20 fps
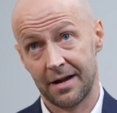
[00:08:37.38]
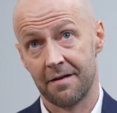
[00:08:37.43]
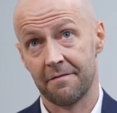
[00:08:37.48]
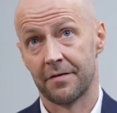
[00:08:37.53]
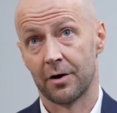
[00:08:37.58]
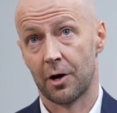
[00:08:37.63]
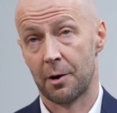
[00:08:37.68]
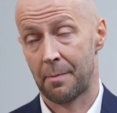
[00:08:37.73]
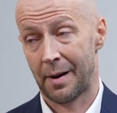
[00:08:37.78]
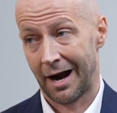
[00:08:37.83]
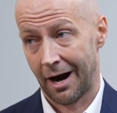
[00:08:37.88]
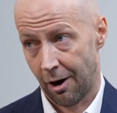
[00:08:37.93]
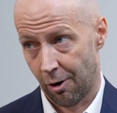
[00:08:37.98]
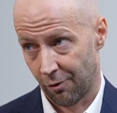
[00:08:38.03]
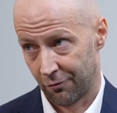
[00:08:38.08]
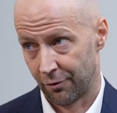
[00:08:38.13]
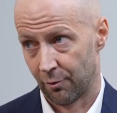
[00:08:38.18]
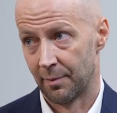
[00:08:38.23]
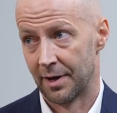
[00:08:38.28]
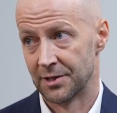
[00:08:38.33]
a very
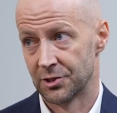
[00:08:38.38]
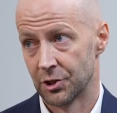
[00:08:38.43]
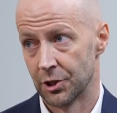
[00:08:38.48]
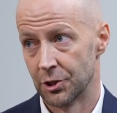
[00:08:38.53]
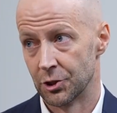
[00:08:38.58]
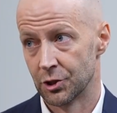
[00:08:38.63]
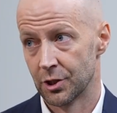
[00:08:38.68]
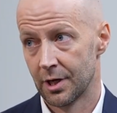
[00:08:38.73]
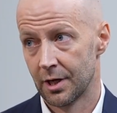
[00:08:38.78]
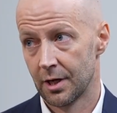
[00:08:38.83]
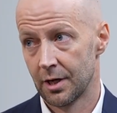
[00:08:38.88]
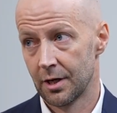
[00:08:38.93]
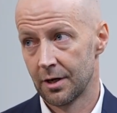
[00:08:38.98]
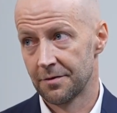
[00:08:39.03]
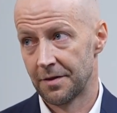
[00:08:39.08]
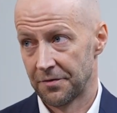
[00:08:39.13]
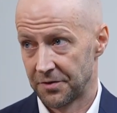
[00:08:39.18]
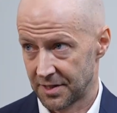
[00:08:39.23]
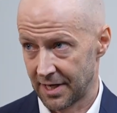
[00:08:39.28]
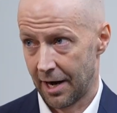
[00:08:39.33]
powerful message
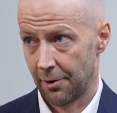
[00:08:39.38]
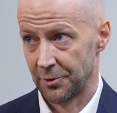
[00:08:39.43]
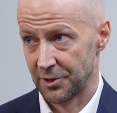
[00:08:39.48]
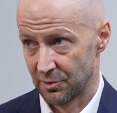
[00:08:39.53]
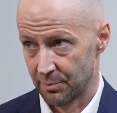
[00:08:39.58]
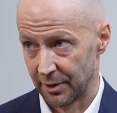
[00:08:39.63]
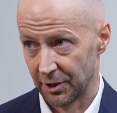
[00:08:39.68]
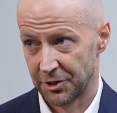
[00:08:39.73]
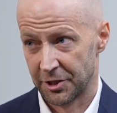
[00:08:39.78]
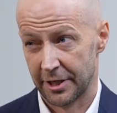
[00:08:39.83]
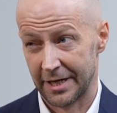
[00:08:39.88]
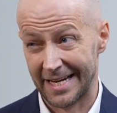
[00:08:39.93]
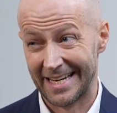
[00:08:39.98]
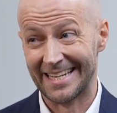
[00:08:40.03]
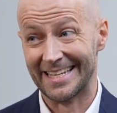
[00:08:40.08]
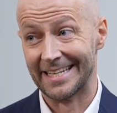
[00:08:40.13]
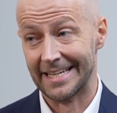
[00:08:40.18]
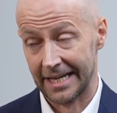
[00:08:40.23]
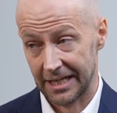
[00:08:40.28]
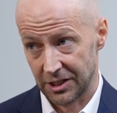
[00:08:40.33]
that the Taiwanese military
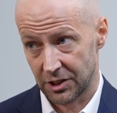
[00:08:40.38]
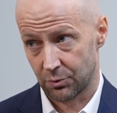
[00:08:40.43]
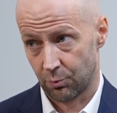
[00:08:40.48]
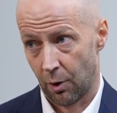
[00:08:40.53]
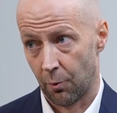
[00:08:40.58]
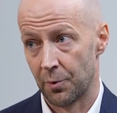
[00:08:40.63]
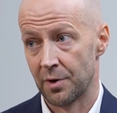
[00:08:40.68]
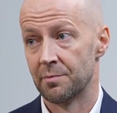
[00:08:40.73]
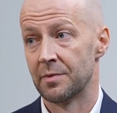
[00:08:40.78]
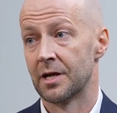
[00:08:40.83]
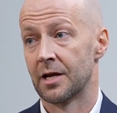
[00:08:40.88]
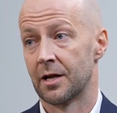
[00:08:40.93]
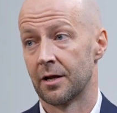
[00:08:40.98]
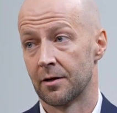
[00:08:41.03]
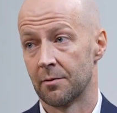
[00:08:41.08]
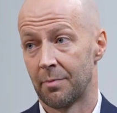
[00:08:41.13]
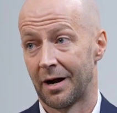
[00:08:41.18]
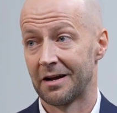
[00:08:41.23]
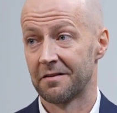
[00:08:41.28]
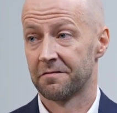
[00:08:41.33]
gets what we
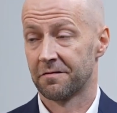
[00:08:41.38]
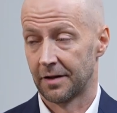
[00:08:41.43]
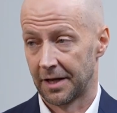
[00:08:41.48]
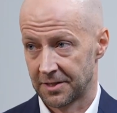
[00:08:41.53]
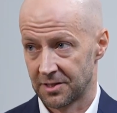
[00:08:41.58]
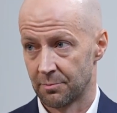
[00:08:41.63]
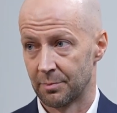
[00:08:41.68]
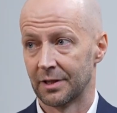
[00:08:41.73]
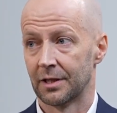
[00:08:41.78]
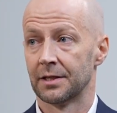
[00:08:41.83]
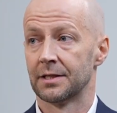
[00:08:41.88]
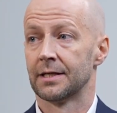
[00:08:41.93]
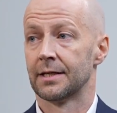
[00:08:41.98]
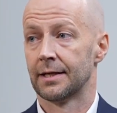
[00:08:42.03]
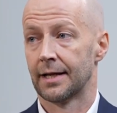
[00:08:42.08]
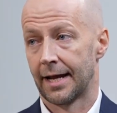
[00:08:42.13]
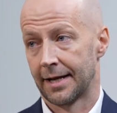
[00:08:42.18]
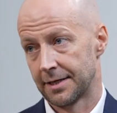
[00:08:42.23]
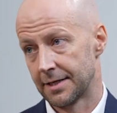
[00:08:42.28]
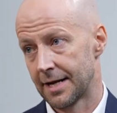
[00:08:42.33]
mean by
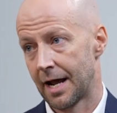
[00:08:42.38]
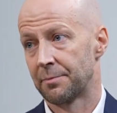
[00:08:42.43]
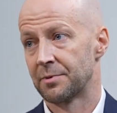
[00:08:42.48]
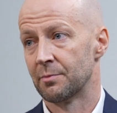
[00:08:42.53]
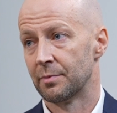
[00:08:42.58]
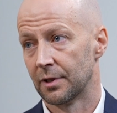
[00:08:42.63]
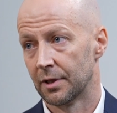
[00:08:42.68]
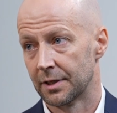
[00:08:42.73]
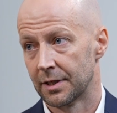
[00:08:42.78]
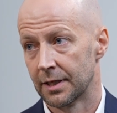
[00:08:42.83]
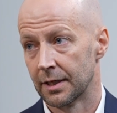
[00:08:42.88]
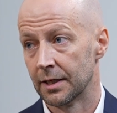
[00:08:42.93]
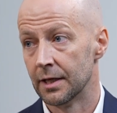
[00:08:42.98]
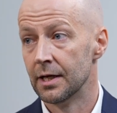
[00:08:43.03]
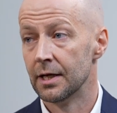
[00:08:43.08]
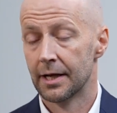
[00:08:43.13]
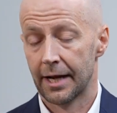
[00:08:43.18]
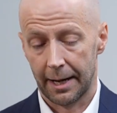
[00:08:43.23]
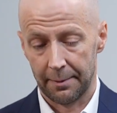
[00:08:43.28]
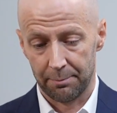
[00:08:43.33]
flexibility and adaptability
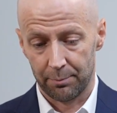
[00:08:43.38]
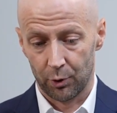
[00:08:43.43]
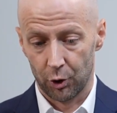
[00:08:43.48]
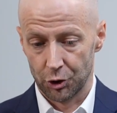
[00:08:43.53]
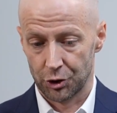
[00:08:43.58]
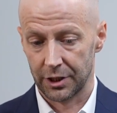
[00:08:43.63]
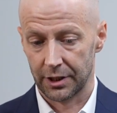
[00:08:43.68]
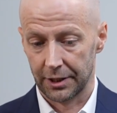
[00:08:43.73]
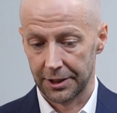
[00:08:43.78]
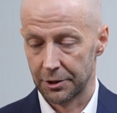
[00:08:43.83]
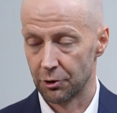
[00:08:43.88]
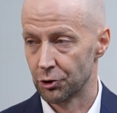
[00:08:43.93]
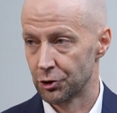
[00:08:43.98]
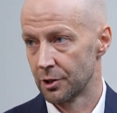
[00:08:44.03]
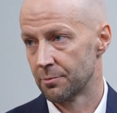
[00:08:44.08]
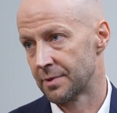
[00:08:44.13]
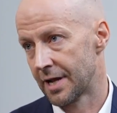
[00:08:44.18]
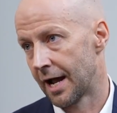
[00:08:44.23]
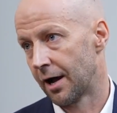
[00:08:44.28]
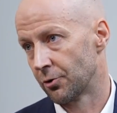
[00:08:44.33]
and pushing
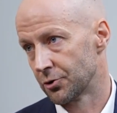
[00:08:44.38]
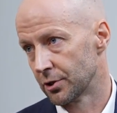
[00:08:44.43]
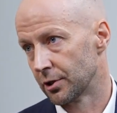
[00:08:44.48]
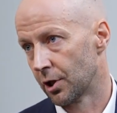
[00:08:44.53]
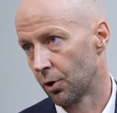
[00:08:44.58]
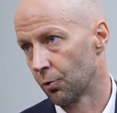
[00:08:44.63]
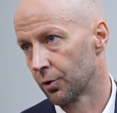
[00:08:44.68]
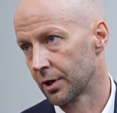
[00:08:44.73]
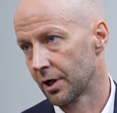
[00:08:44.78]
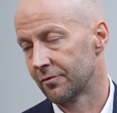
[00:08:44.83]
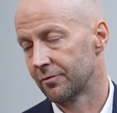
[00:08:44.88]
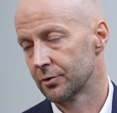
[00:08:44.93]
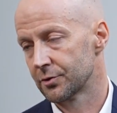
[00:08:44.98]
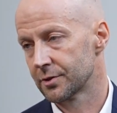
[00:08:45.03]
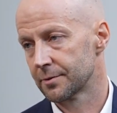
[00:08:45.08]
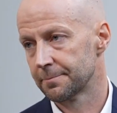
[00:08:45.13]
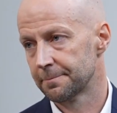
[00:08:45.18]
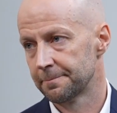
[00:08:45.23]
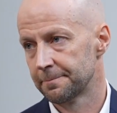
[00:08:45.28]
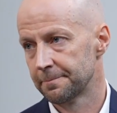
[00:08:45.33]
leadership down to lower levels.